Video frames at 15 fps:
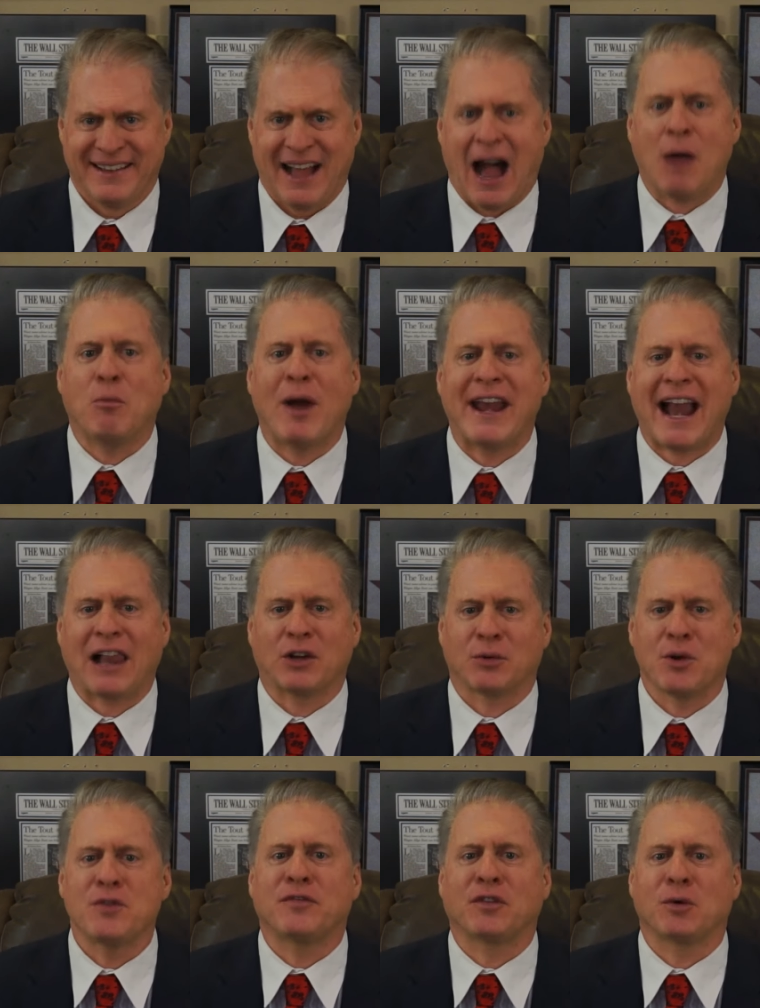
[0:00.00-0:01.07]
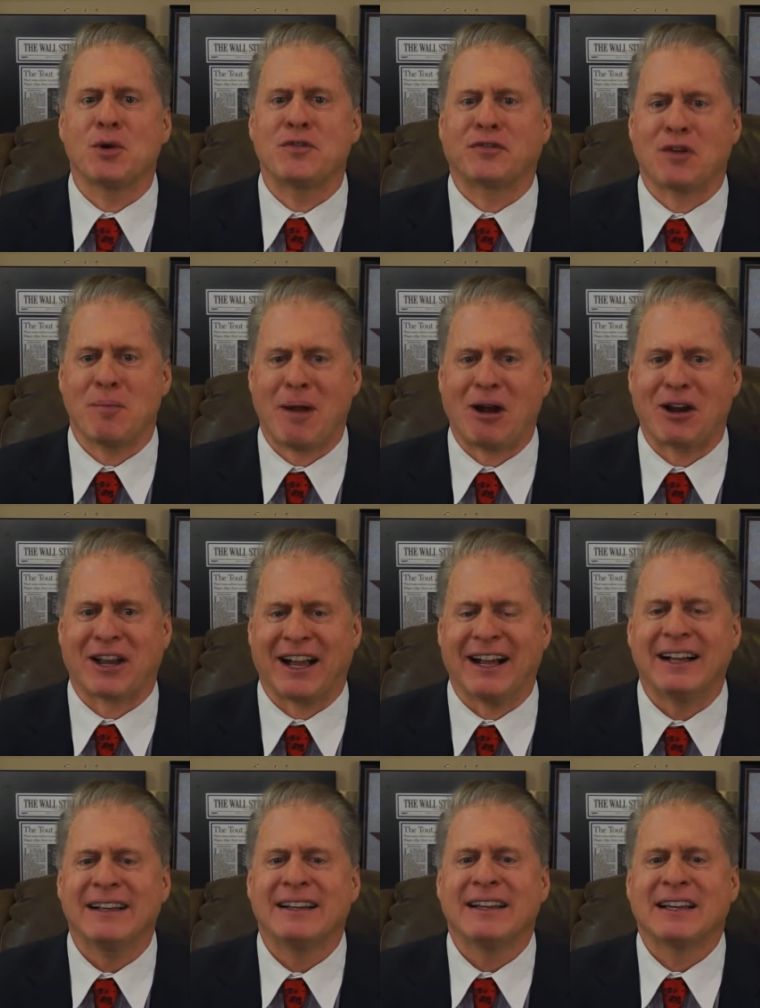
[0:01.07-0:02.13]
I'm Wayne Allyn Root for Root for America.
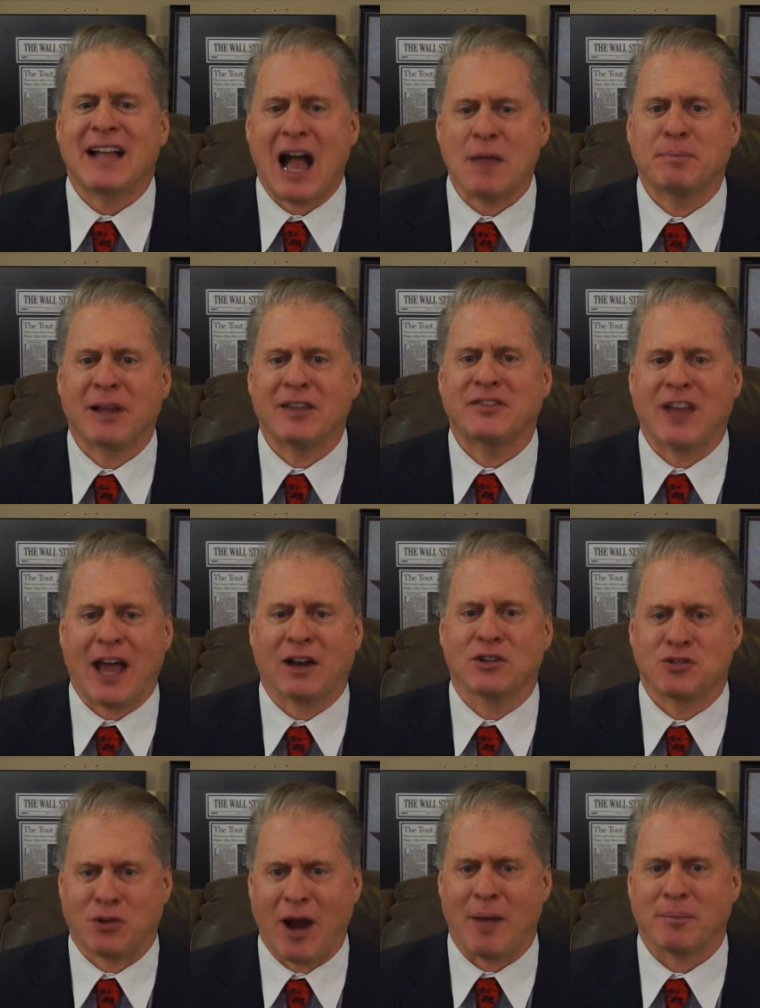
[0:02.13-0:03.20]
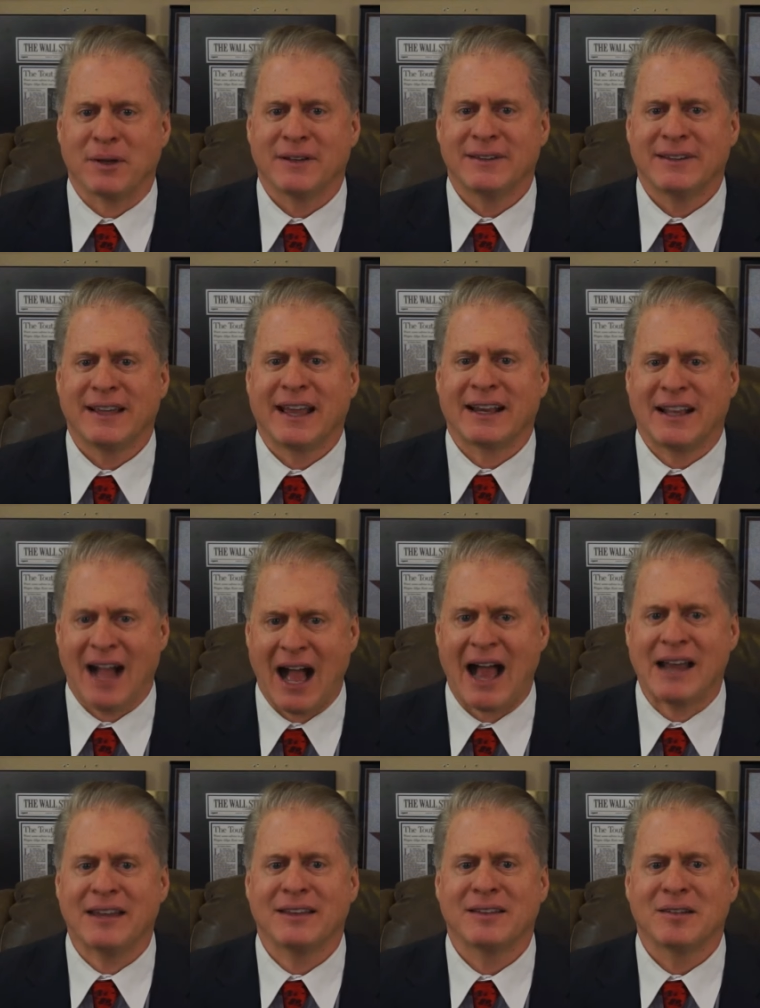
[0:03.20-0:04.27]
God bless Donald Trump, and
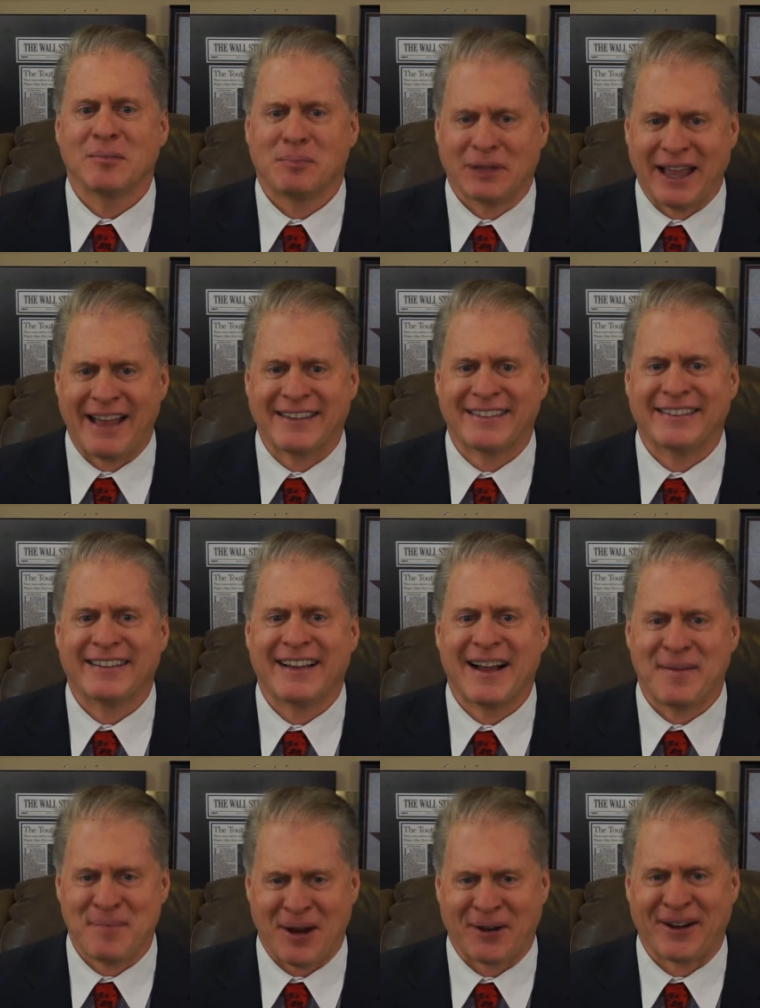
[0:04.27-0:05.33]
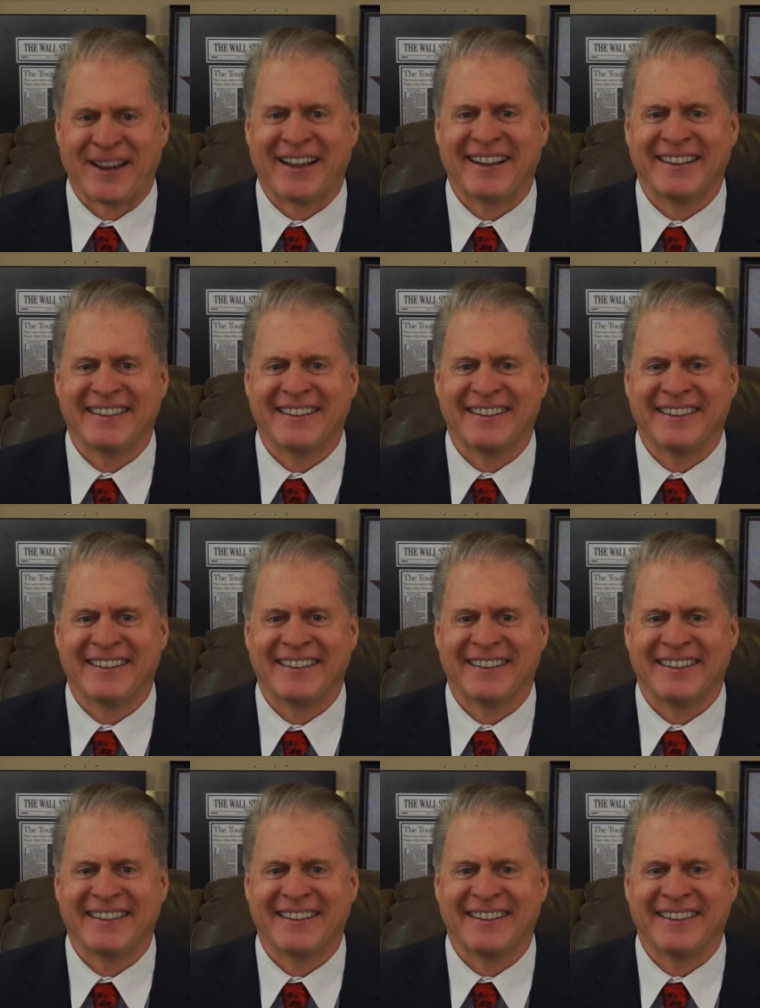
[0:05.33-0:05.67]
God bless America.